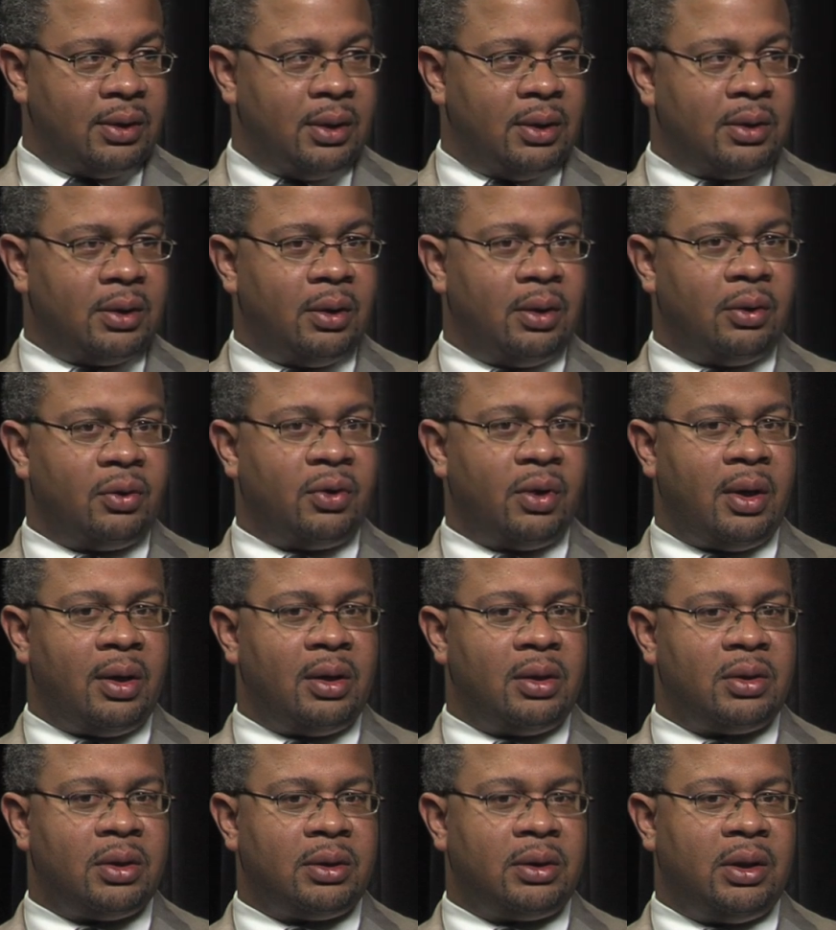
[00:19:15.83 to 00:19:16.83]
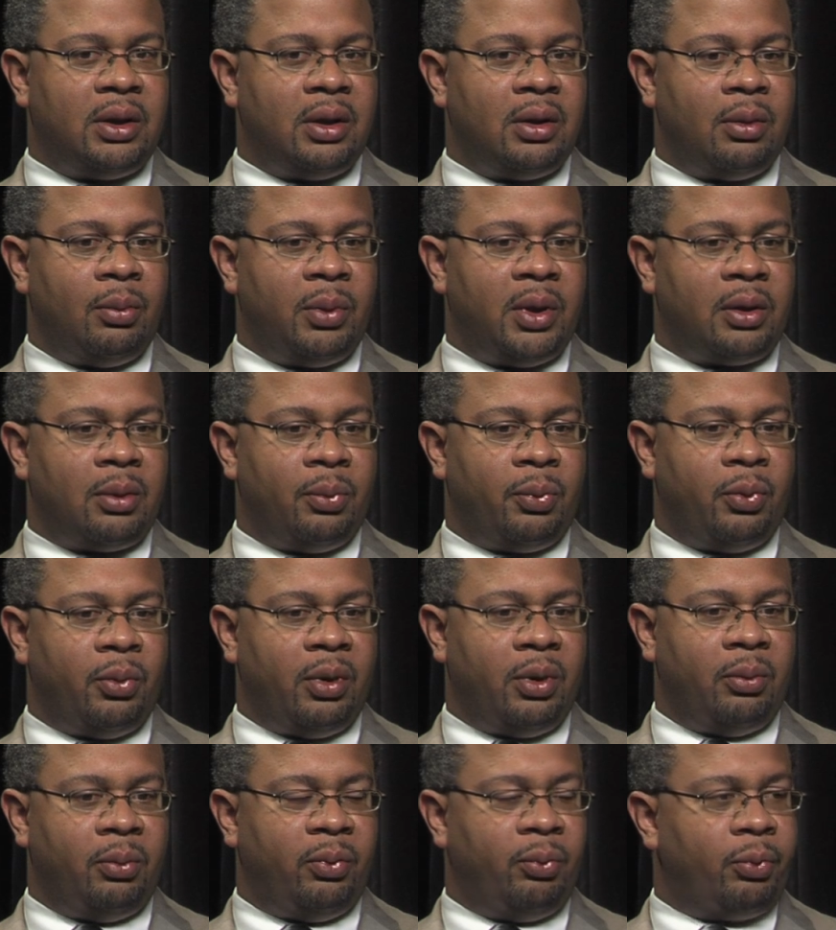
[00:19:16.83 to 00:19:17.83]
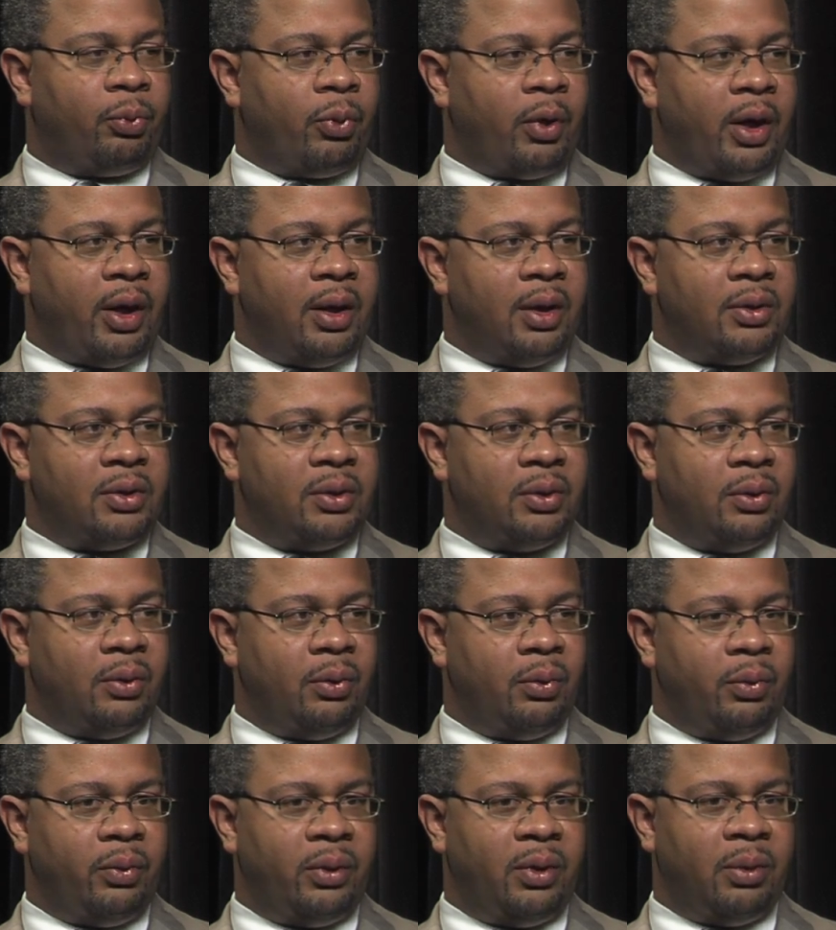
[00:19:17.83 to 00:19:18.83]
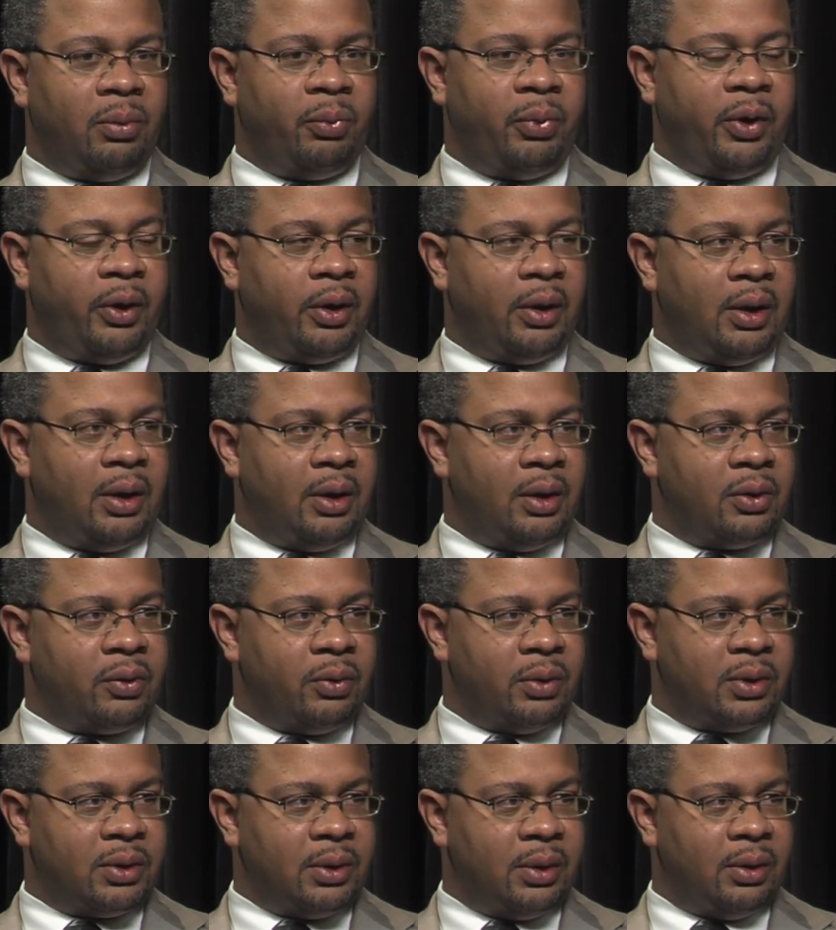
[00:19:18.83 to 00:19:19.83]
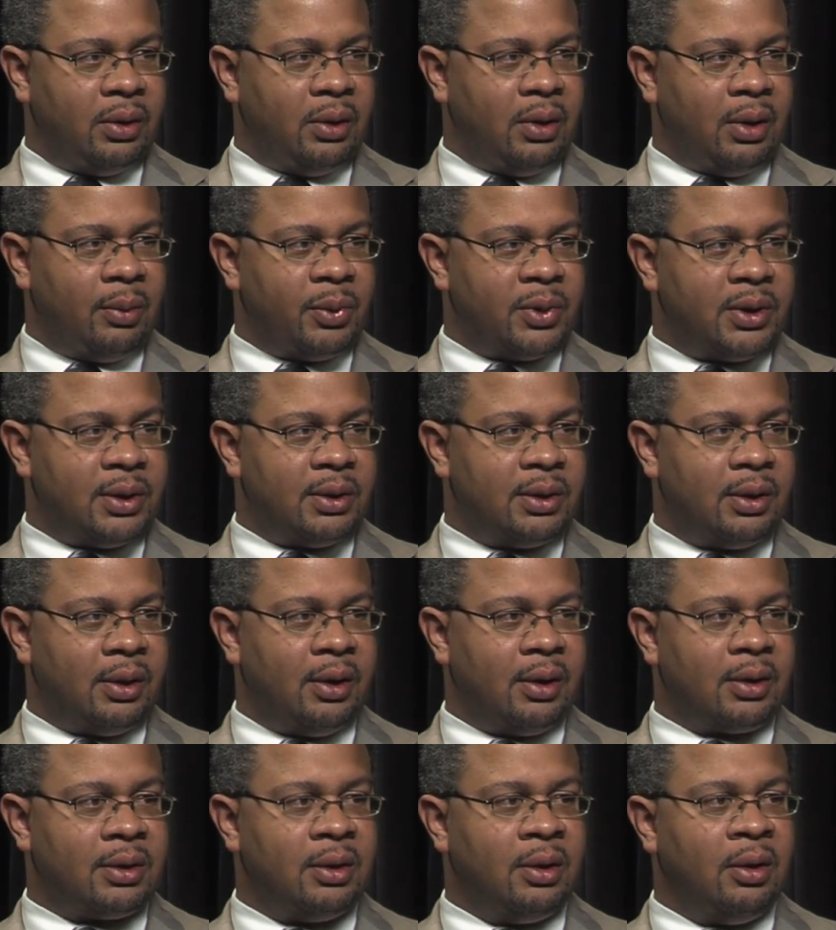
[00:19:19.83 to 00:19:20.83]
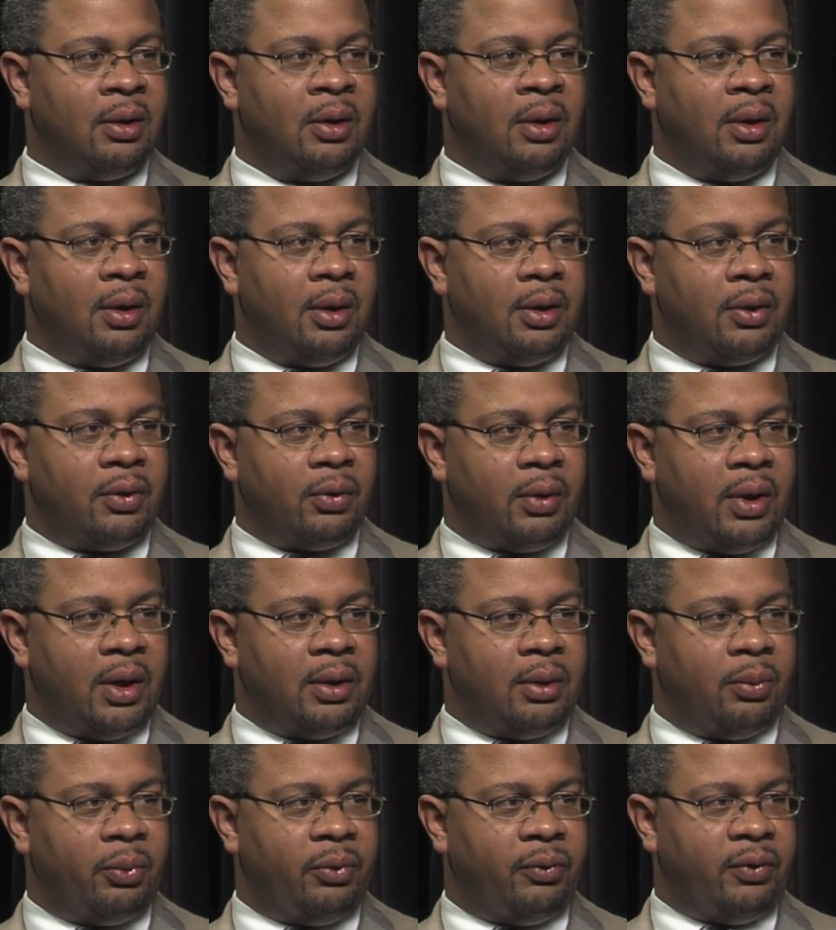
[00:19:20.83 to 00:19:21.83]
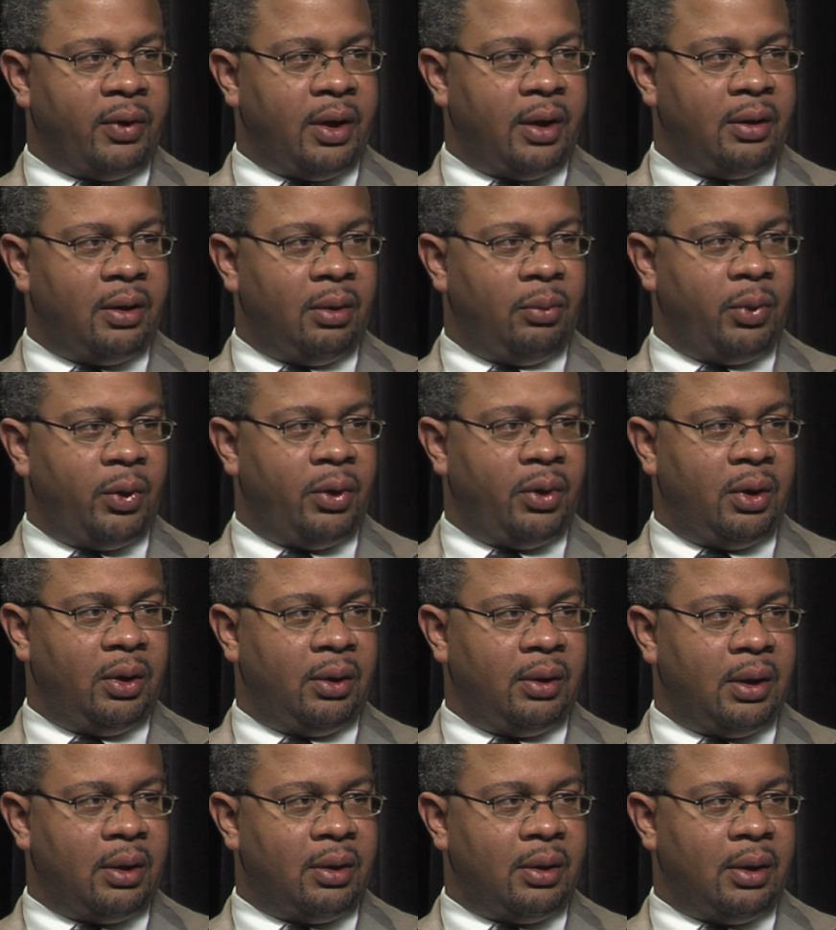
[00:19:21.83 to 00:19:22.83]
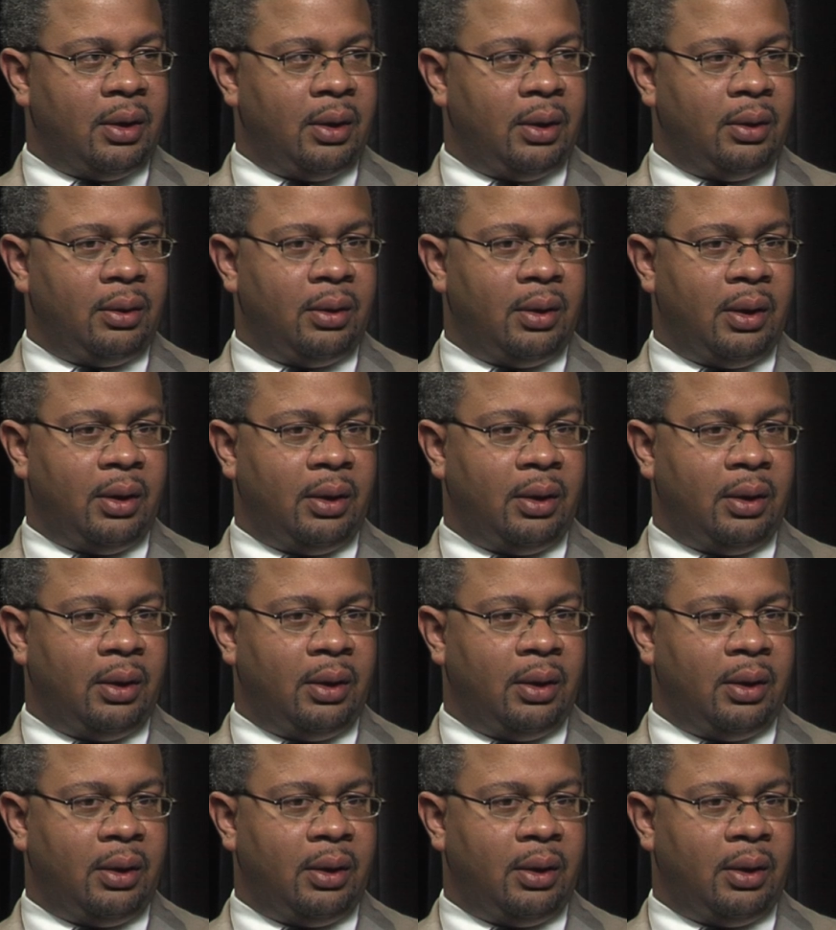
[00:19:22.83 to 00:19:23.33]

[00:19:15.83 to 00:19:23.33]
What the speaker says: And so they're trying to just get them at the point prior to them piquing that interest in the opposite sex and trying to provide the immunity that they